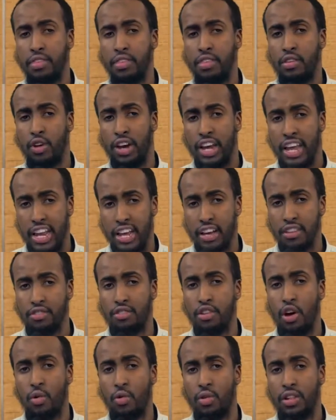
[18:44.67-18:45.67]
You're killing a
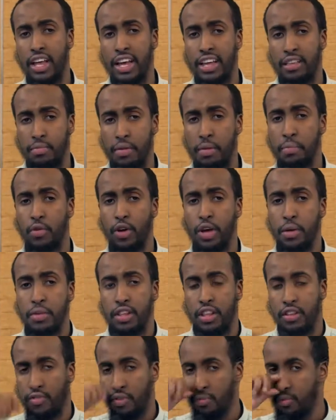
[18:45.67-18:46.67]
soul that has been
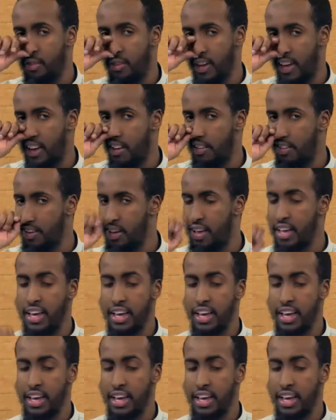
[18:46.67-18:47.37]
prohibited from you to kill.